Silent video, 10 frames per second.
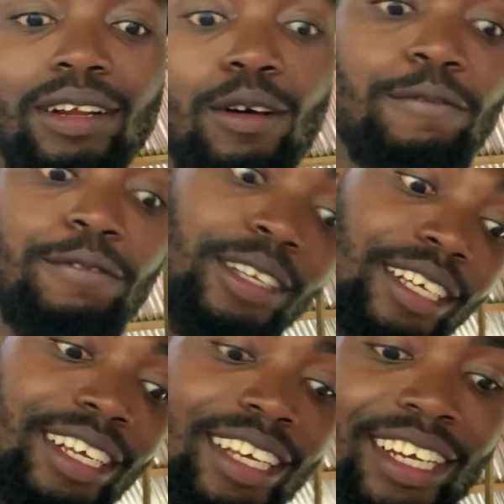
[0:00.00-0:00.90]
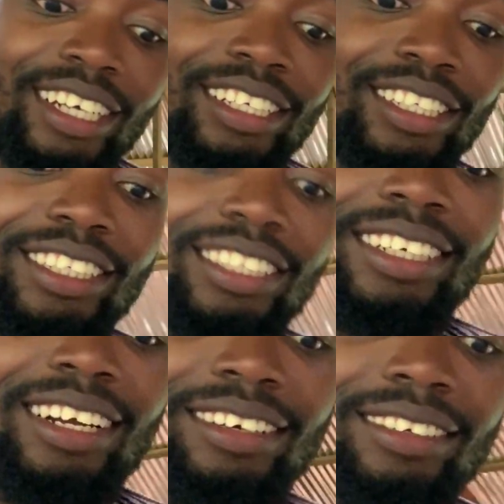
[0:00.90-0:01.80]
and hopefully, you
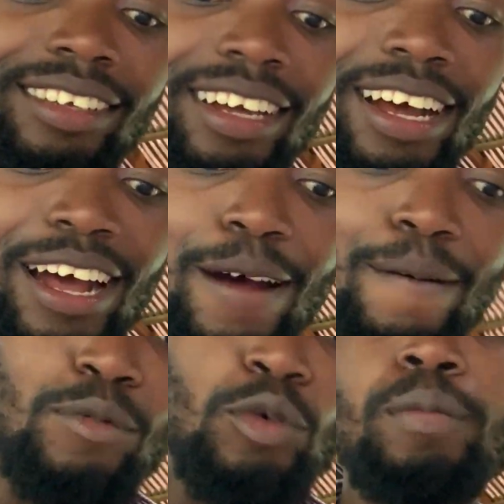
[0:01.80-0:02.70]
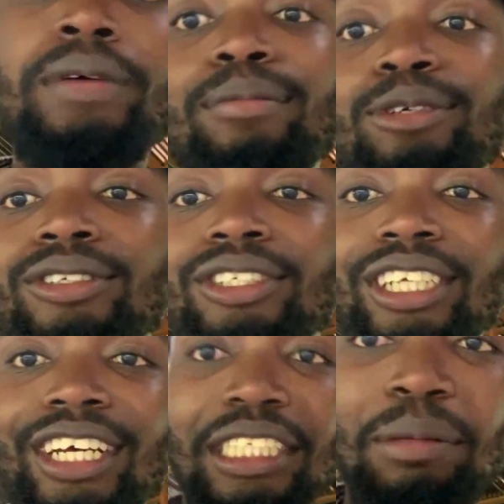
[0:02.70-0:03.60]
know, we'll be able to
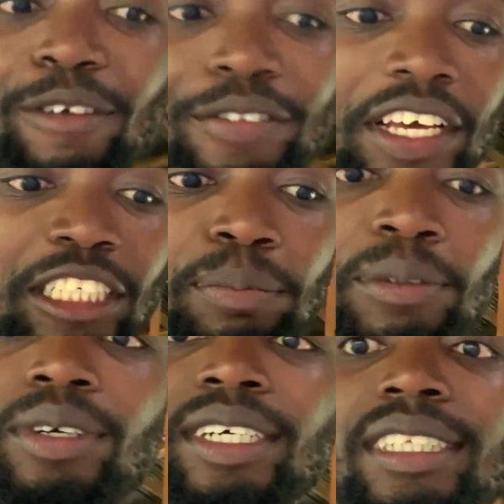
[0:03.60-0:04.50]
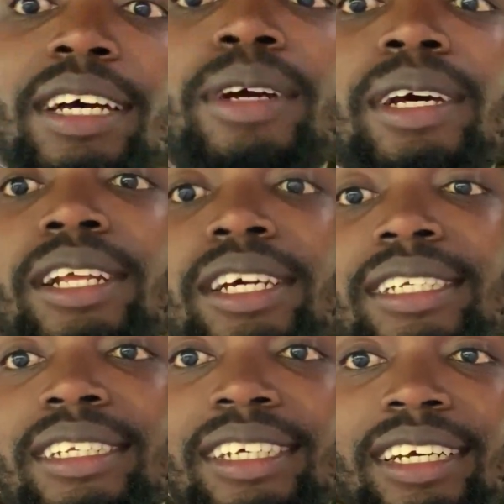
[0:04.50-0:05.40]
share some of the experience that we are
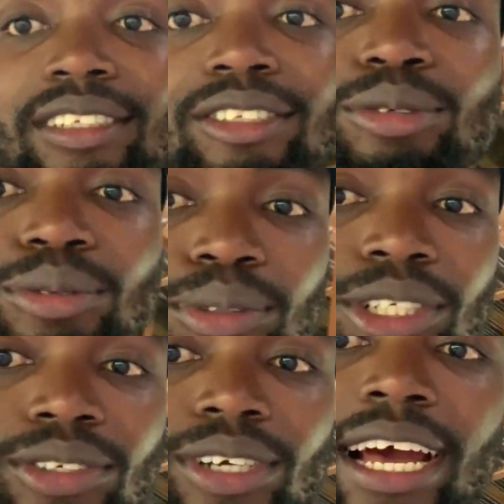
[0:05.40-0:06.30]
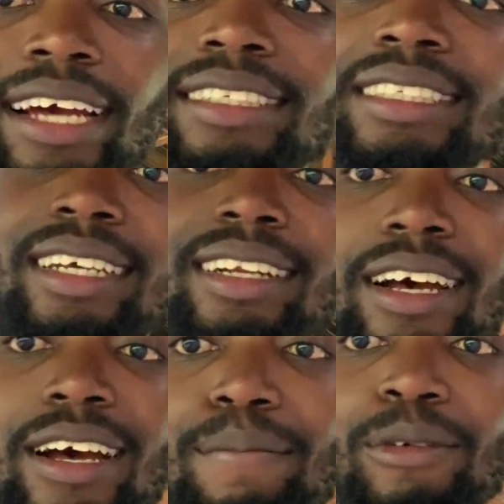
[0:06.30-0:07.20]
learning here too with you guys, and
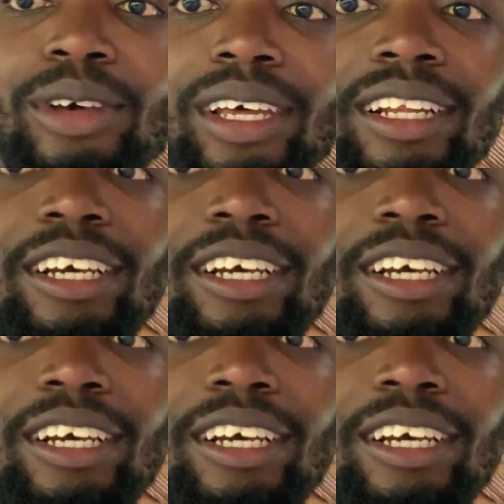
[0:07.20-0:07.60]
you can